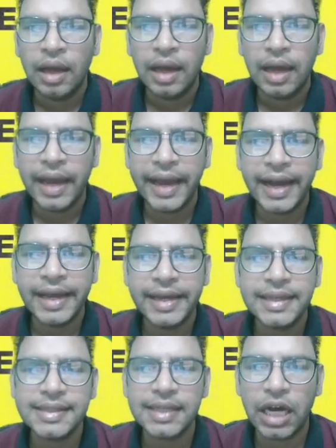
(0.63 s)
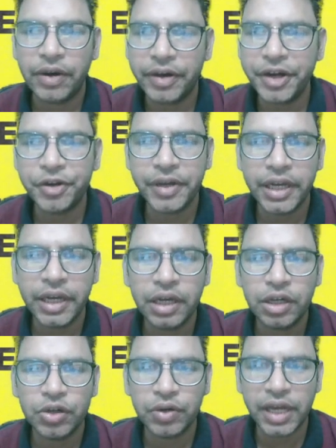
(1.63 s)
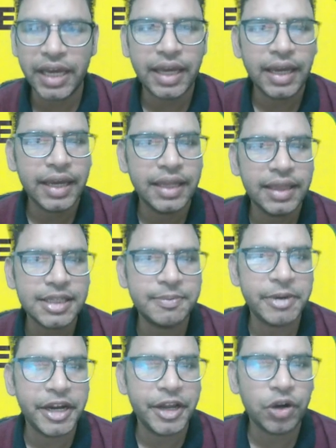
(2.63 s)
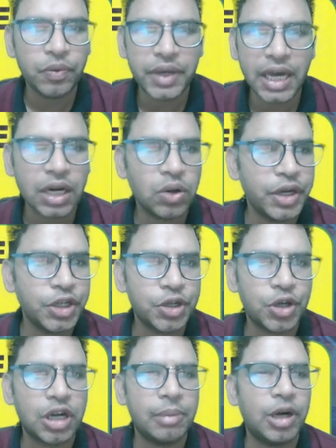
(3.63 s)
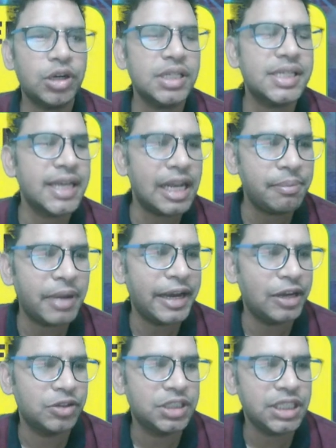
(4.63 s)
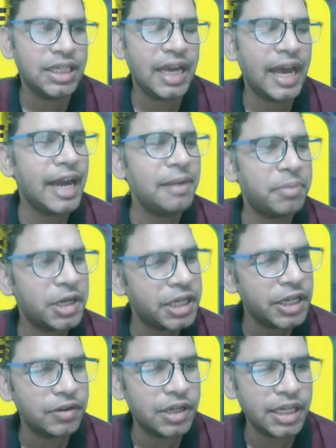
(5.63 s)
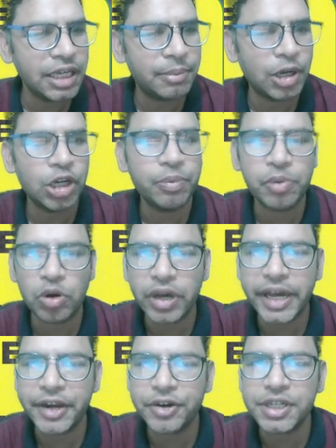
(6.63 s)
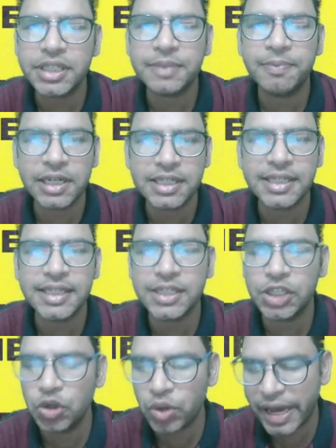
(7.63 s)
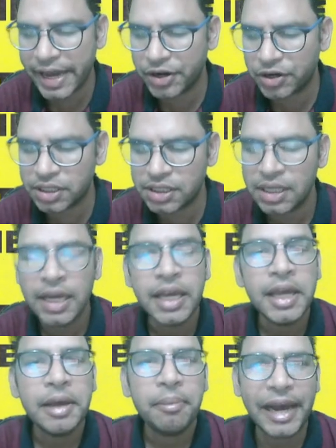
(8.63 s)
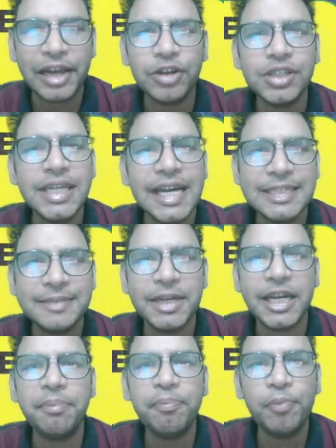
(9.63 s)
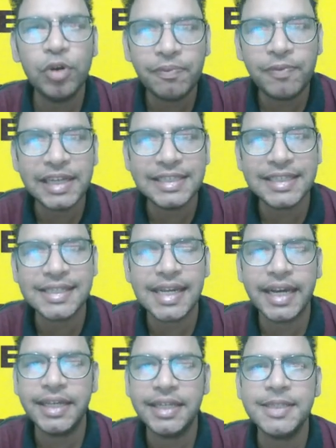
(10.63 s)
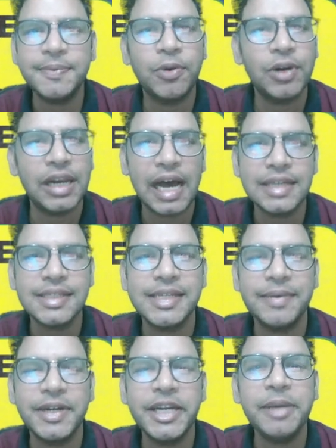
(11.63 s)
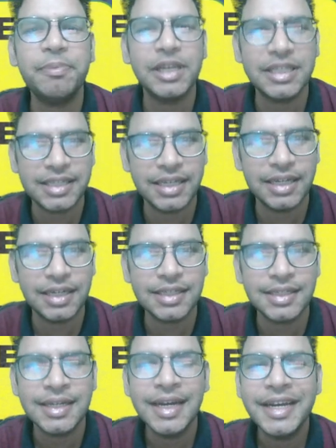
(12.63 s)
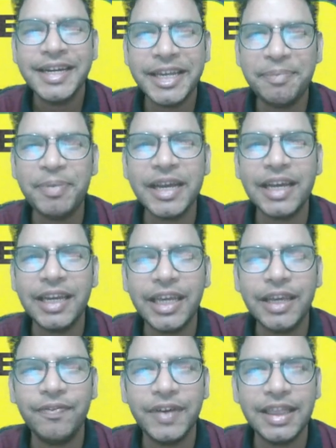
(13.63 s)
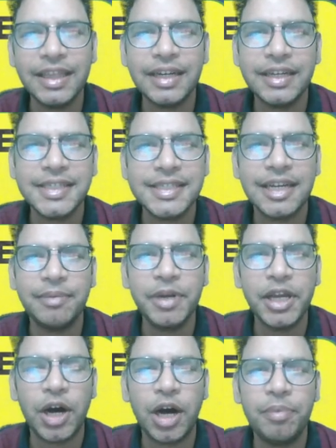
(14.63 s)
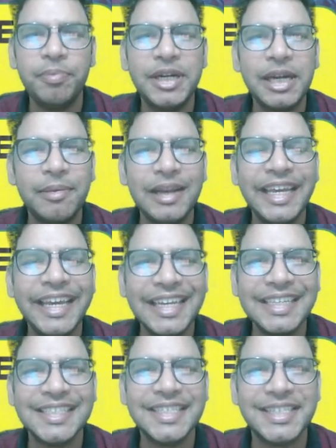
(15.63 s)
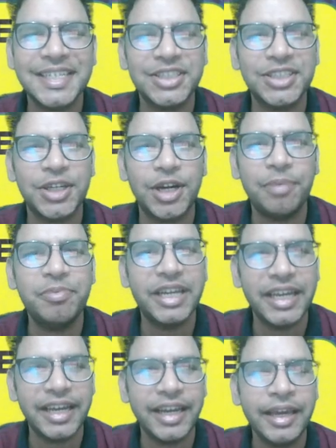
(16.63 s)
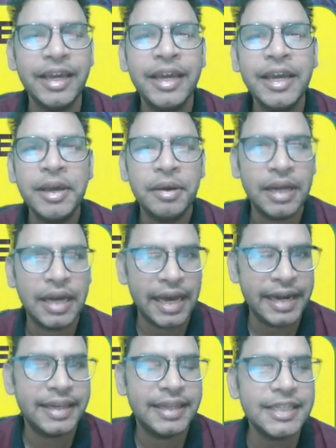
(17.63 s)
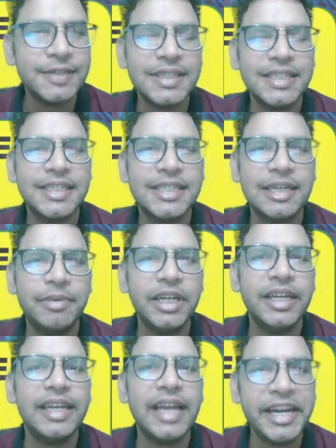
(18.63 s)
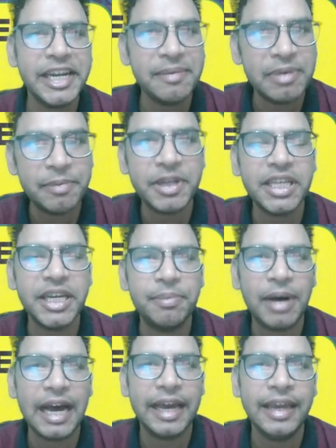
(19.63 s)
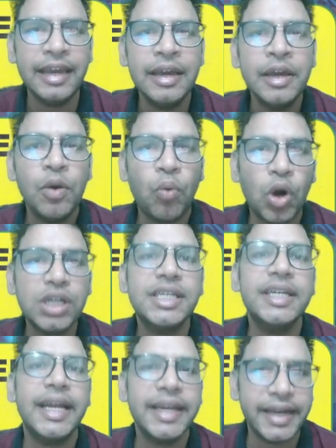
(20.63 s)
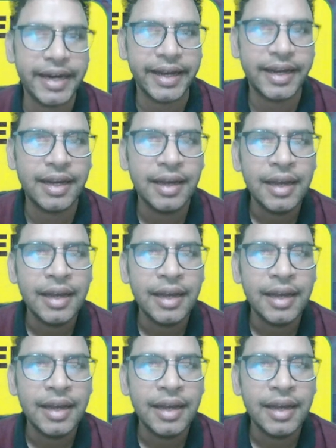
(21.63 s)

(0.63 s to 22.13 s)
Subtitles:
Hey guys, how are you doing? Today in this video we are going to talk about cell biology and particularly about prokaryotes versus eukaryotes. Biology has become full-fledged science for last 70 plus years, typically with the discovery of double helix structure of DNA, and this was discovered in 1953 by Watson and Crick.